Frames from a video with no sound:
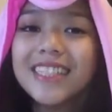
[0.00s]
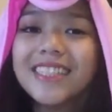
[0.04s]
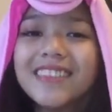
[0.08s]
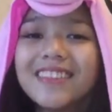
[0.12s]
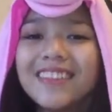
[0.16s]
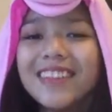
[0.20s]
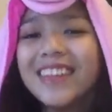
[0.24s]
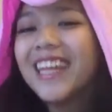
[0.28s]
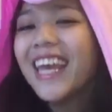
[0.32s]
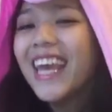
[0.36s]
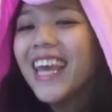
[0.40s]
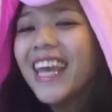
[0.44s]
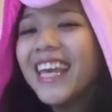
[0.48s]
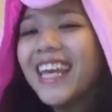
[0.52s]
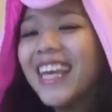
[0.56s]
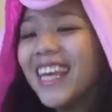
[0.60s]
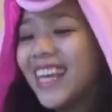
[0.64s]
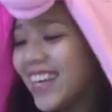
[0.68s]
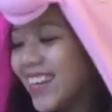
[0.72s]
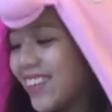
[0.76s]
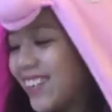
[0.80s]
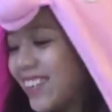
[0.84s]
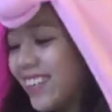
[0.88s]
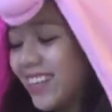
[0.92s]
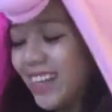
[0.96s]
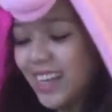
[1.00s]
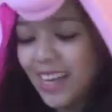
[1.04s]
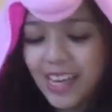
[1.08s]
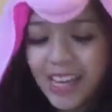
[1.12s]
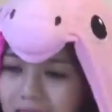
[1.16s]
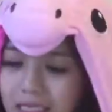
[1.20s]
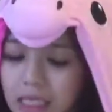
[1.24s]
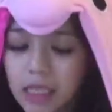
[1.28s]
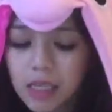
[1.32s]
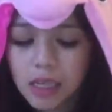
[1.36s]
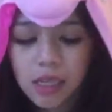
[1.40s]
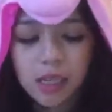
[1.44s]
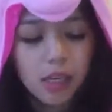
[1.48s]
So thank you
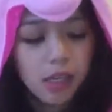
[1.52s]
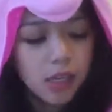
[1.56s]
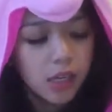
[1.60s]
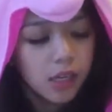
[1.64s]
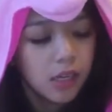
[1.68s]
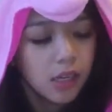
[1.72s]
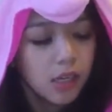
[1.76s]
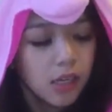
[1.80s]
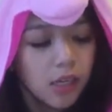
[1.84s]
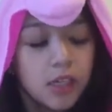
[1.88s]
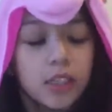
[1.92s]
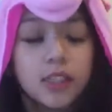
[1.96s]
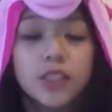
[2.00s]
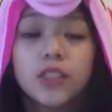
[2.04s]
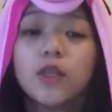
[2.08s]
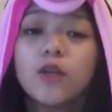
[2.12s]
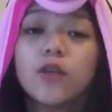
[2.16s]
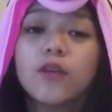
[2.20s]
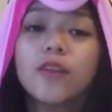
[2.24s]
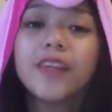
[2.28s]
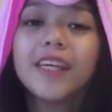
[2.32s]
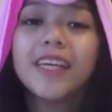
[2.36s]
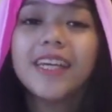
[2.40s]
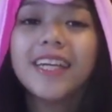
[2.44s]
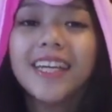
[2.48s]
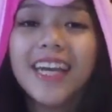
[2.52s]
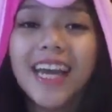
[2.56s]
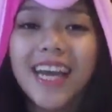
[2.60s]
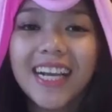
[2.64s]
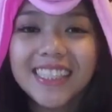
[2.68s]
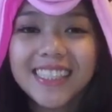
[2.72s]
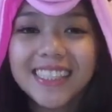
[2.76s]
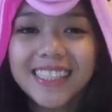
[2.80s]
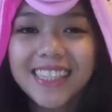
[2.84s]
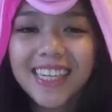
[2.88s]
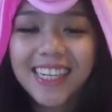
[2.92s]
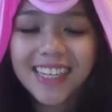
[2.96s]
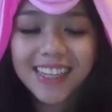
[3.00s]
so the
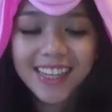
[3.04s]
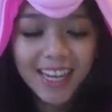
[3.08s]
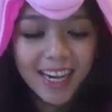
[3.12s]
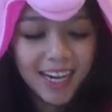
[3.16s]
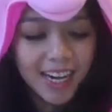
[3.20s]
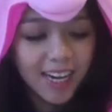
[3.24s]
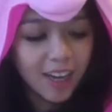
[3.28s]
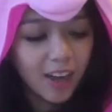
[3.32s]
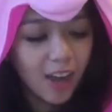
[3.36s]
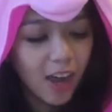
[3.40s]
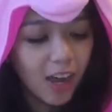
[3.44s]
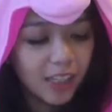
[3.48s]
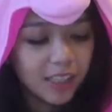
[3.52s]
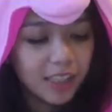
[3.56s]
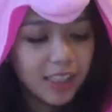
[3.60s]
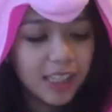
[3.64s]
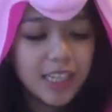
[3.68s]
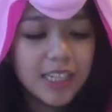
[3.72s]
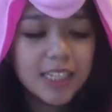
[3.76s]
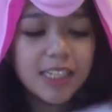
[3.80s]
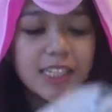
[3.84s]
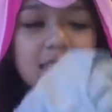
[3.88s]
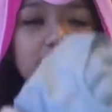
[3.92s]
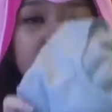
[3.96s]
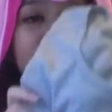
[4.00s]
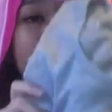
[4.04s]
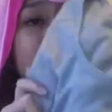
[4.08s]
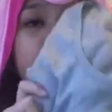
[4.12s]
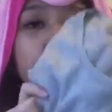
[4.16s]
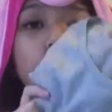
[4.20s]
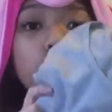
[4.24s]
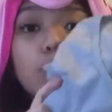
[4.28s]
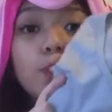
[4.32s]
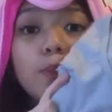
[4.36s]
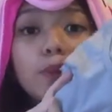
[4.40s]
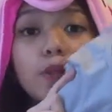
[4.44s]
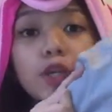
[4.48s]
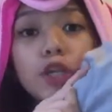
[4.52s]
next thing that I got is this
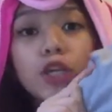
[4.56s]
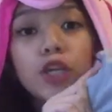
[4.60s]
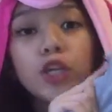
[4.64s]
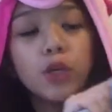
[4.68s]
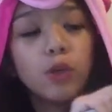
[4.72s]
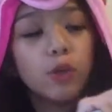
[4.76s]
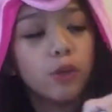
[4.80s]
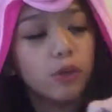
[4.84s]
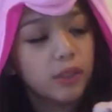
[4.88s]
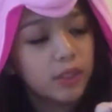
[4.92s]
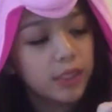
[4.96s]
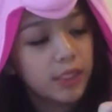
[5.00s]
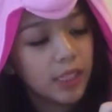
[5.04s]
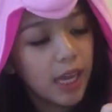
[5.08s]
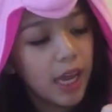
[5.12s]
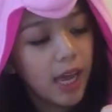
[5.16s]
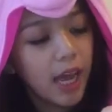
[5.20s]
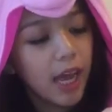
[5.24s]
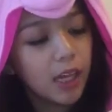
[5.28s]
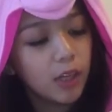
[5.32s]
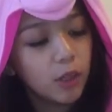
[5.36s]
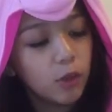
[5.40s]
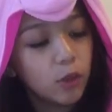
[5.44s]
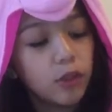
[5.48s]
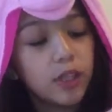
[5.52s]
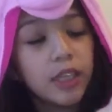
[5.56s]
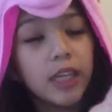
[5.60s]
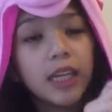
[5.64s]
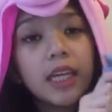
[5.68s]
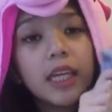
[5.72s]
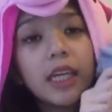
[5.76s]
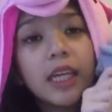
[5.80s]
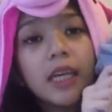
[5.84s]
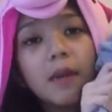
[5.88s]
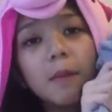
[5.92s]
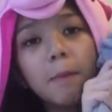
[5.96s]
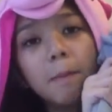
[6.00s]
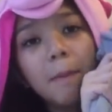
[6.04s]
super cute Hello
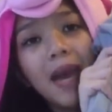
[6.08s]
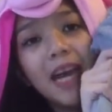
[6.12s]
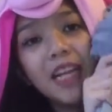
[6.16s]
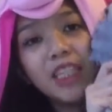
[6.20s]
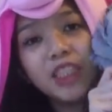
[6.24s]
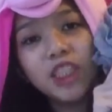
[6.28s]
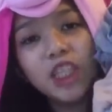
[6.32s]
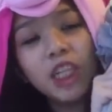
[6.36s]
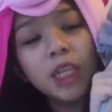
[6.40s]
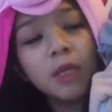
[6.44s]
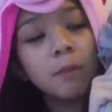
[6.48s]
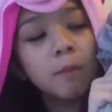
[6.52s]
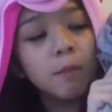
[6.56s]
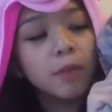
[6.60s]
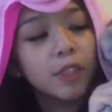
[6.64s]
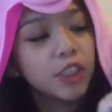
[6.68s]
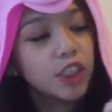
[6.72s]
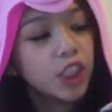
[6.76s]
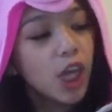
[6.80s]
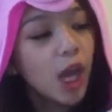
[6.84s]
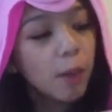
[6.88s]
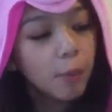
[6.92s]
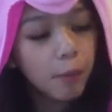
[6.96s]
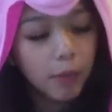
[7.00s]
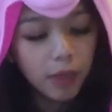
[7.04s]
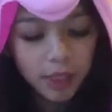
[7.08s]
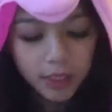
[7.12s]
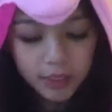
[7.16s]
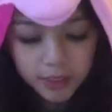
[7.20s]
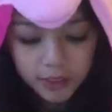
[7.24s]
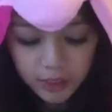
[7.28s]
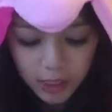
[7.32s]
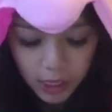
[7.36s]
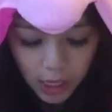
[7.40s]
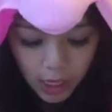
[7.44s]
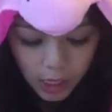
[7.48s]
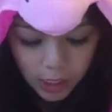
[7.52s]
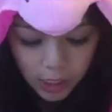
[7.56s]
Kitty matching pajamas.